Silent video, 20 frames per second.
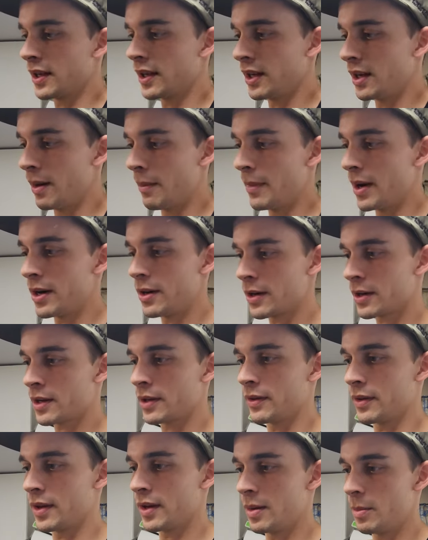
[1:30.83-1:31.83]
in
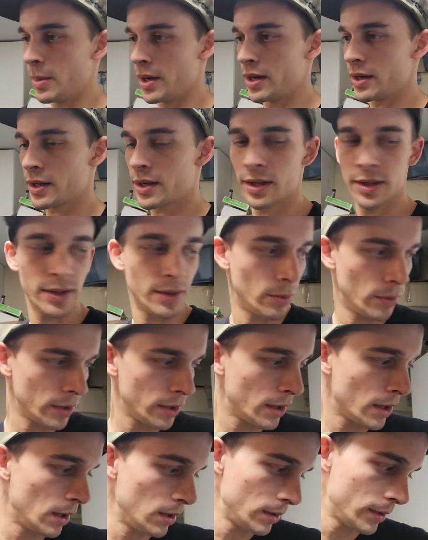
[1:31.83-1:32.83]
America, the Americas. What do
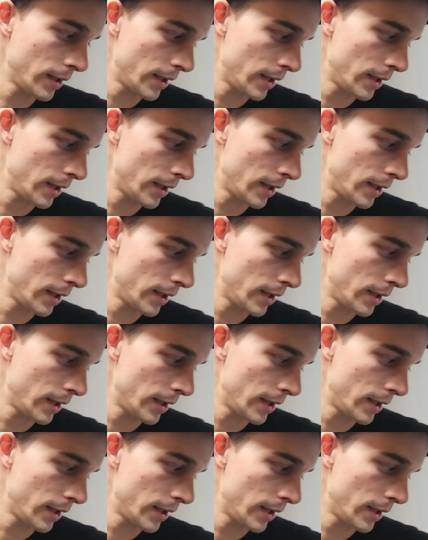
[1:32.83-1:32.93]
you call it